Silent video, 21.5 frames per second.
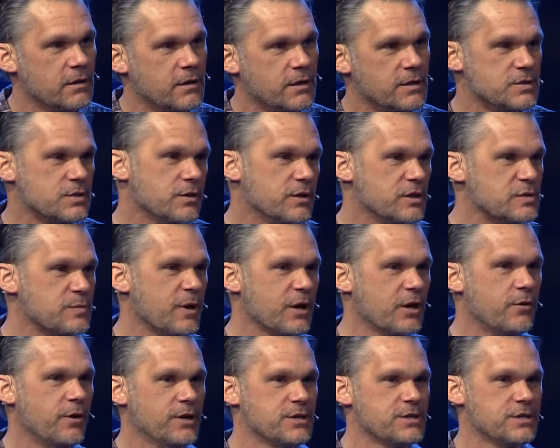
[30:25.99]
And so here's my
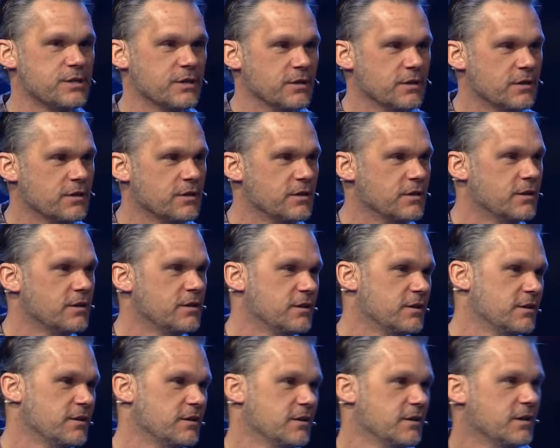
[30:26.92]
question.
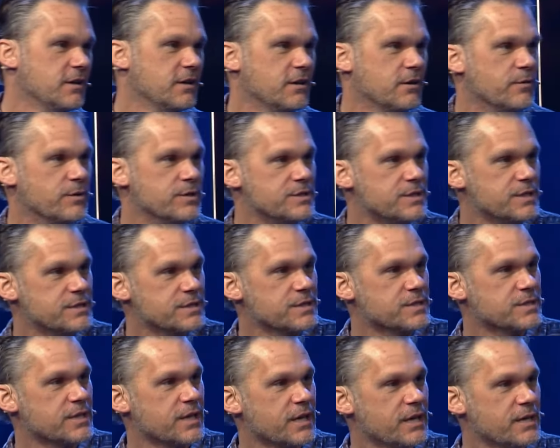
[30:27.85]
When
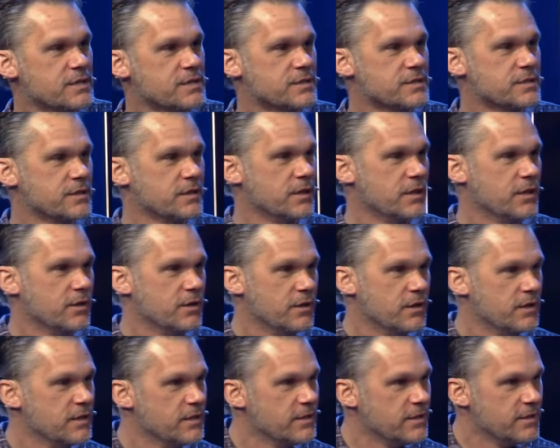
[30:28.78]
Jesus says,
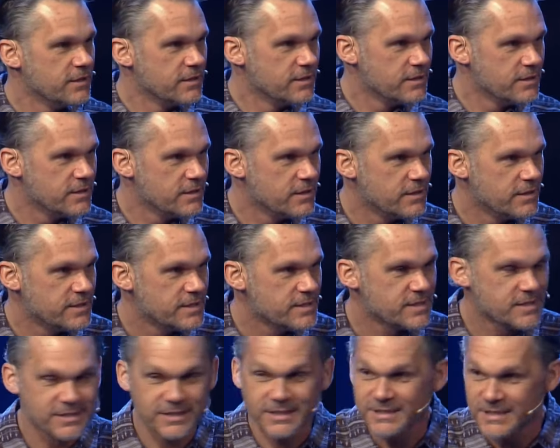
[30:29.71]

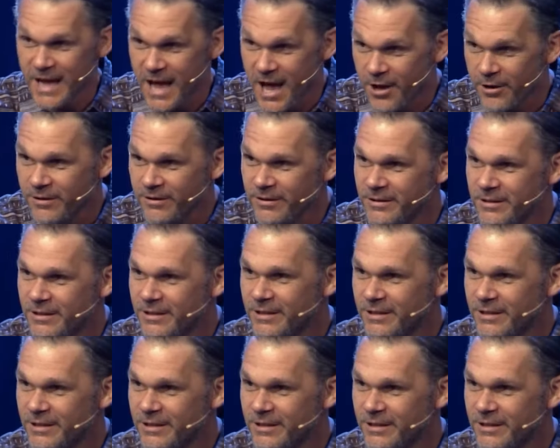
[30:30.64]
sit down,